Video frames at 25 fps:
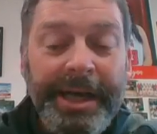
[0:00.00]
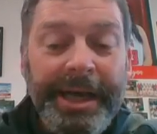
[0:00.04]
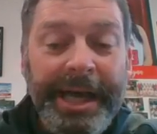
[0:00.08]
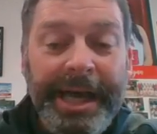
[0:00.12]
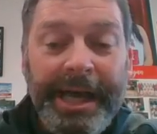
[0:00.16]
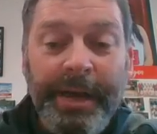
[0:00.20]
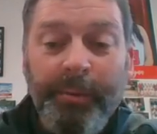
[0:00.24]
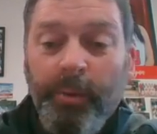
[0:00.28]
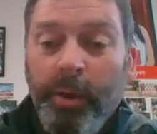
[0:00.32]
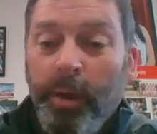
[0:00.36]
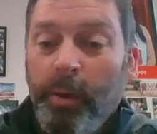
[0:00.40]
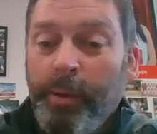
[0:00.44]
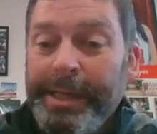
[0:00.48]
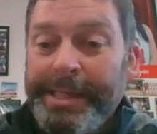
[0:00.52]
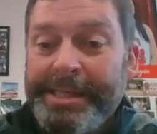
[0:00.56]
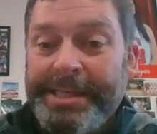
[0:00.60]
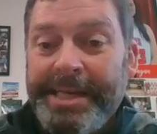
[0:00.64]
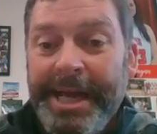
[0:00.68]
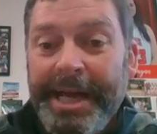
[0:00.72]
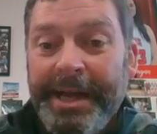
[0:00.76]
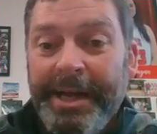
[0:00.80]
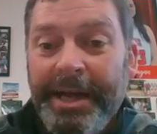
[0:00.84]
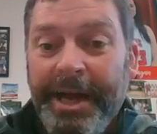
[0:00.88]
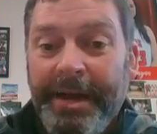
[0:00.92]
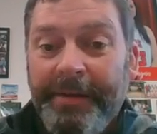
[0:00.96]
and what we
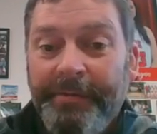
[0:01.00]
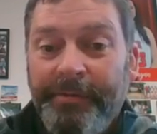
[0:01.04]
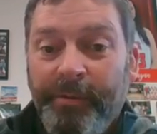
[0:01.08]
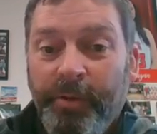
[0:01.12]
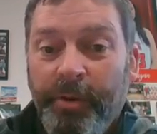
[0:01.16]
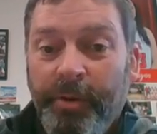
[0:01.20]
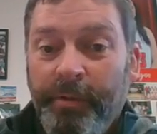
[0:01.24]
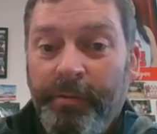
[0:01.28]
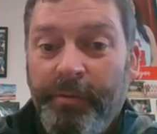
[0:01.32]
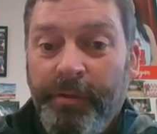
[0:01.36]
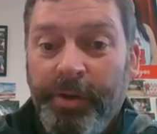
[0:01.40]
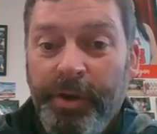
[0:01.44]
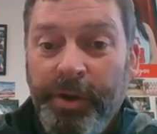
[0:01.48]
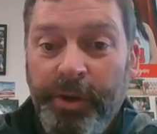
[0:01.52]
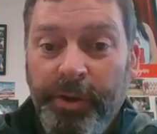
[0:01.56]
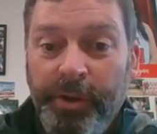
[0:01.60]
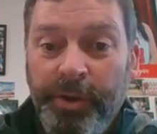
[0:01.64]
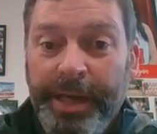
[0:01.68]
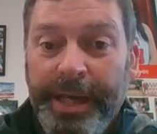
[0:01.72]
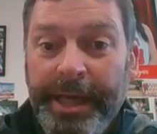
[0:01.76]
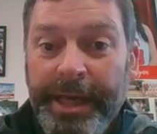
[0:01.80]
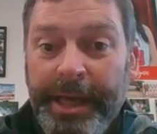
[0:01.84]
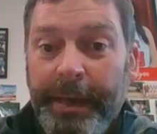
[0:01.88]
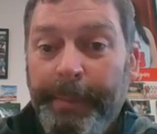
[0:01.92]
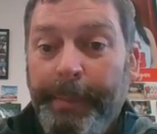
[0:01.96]
sign off for you
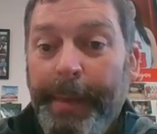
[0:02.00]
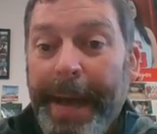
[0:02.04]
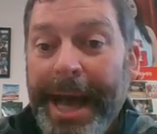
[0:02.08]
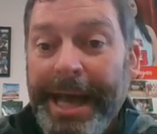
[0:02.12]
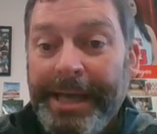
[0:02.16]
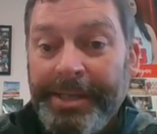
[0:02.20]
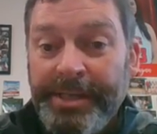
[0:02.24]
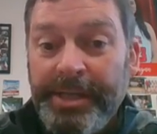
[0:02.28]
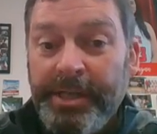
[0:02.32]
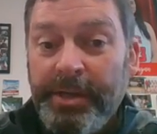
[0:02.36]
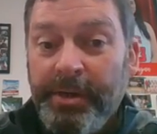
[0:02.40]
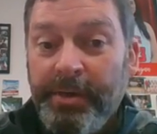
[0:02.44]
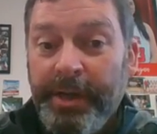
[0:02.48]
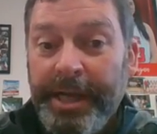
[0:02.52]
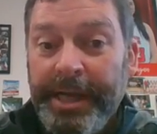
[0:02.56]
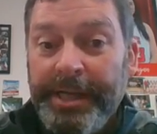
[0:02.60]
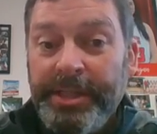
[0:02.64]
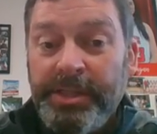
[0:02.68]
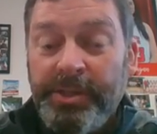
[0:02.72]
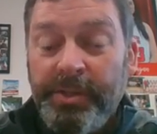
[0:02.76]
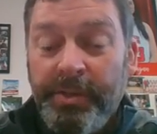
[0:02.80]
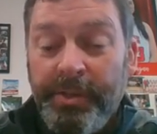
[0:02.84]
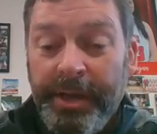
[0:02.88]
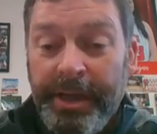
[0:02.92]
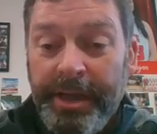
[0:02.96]
to get a passing grade
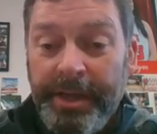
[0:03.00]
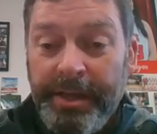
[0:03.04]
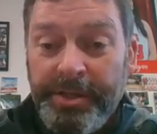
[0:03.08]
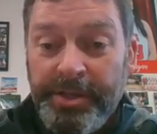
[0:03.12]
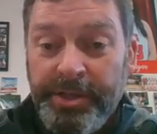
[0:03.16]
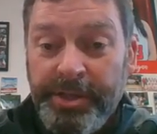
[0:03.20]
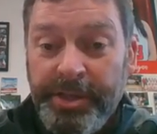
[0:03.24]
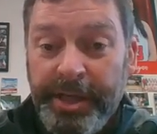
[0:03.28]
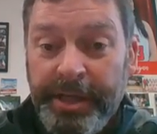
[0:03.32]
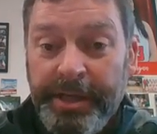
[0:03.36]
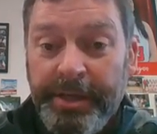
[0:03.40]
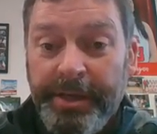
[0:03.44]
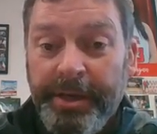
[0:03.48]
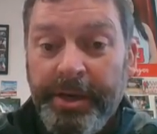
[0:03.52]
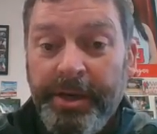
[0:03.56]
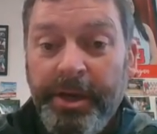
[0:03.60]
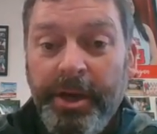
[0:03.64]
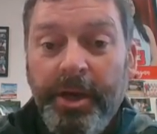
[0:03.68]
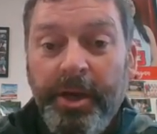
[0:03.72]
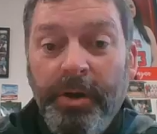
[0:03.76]
so that it's good.